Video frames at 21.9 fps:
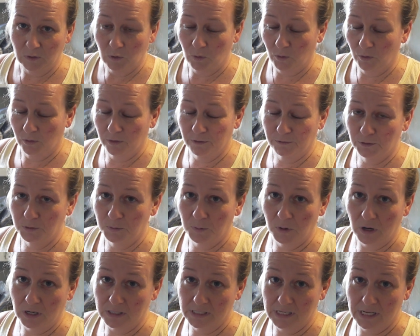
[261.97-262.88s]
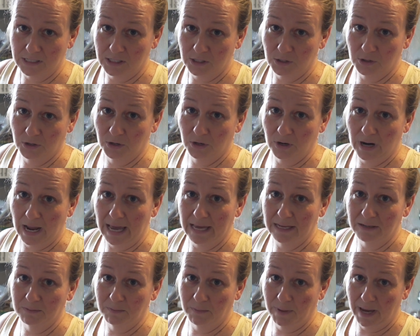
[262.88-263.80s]
or the food processor
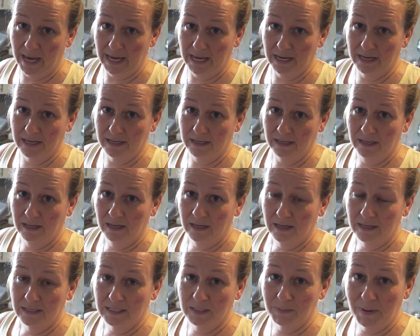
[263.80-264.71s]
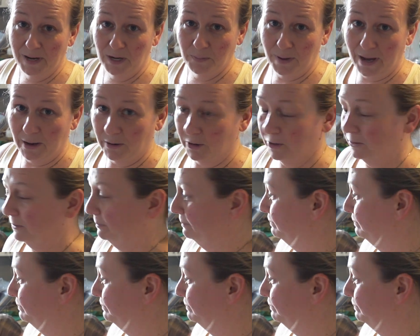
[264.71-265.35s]
and make tomato powder.